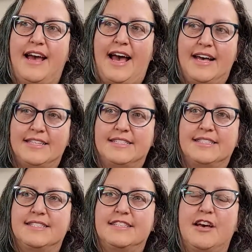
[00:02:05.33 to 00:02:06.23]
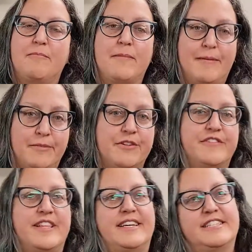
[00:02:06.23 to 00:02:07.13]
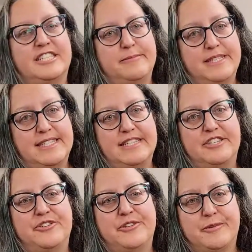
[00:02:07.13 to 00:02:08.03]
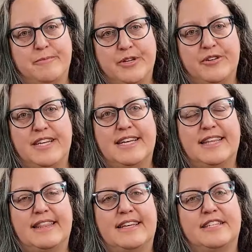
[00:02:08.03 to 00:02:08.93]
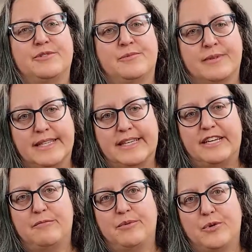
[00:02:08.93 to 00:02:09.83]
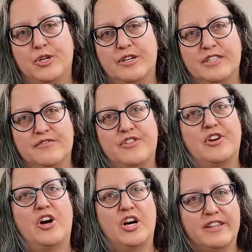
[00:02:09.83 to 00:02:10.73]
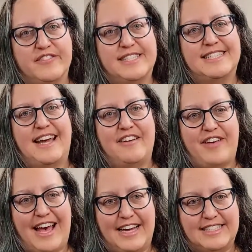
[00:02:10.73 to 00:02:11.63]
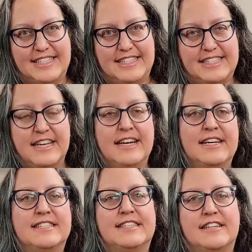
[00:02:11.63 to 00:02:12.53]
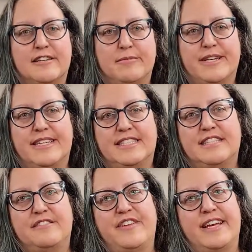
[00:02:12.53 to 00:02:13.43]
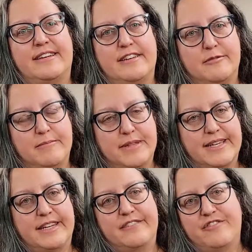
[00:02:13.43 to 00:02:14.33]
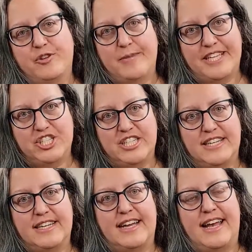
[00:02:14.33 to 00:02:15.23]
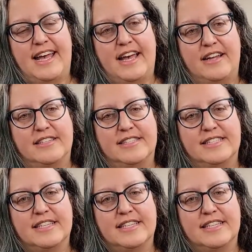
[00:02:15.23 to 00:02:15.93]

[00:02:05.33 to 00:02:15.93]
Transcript: As a member of the LGBTQ community, think it's really important for all of us to have access to comprehensive and complete information, and